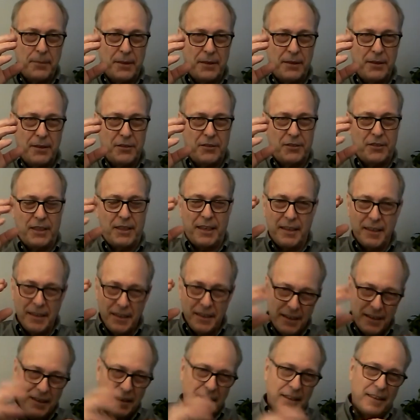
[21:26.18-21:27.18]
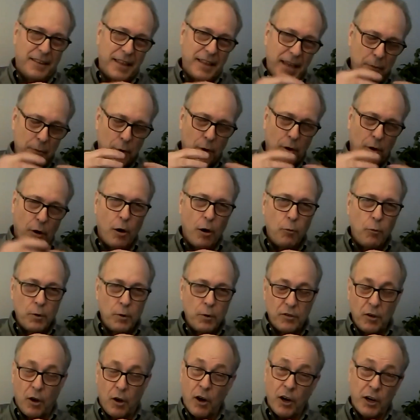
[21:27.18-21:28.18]
You see, they were
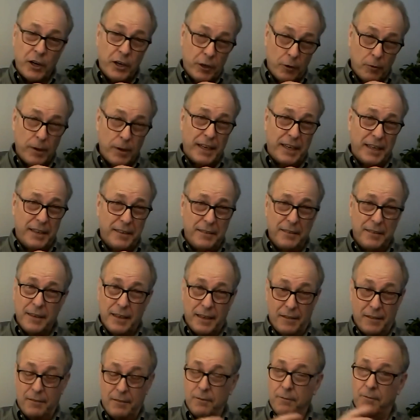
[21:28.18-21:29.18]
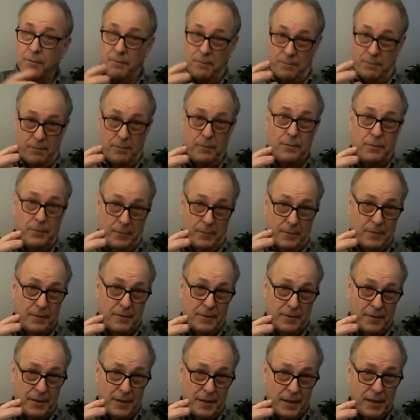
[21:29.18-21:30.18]
always arguing, and
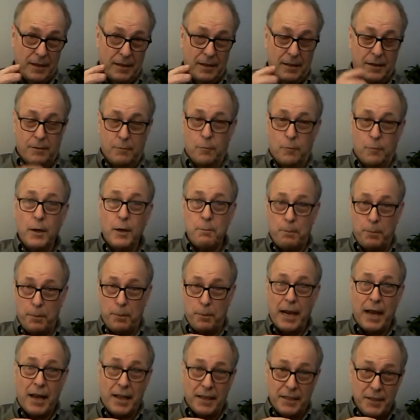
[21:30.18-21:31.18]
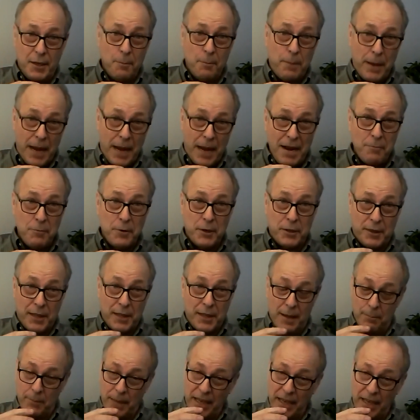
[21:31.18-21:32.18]
it went beyond debate with
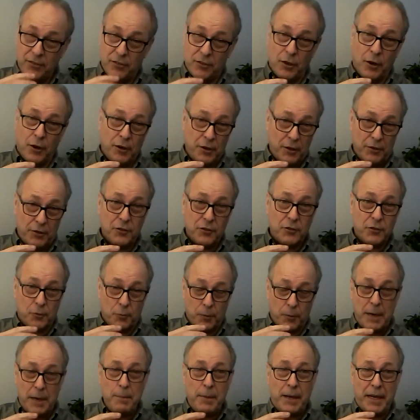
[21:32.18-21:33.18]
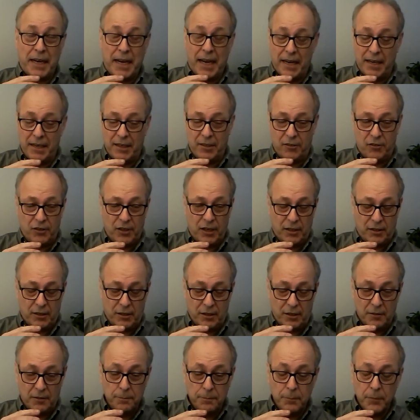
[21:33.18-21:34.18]
them. They started screaming at each other.